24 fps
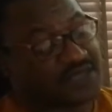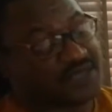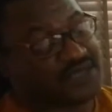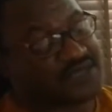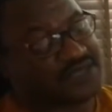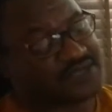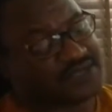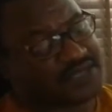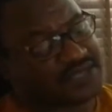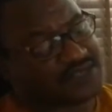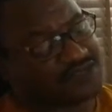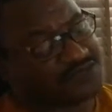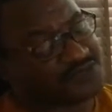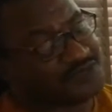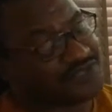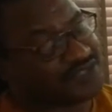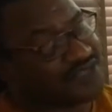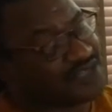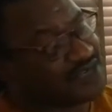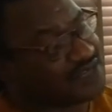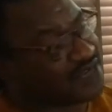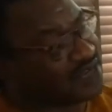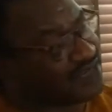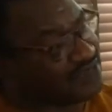is that you may
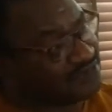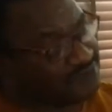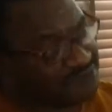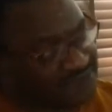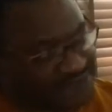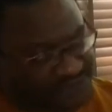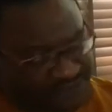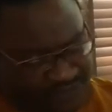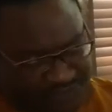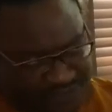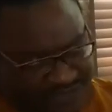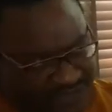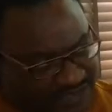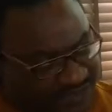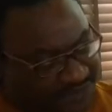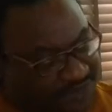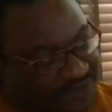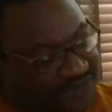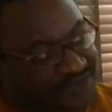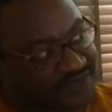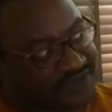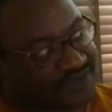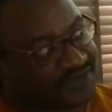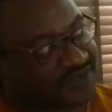send an email, no
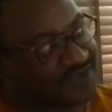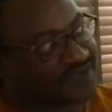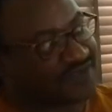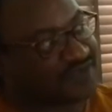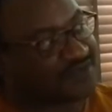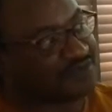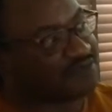response.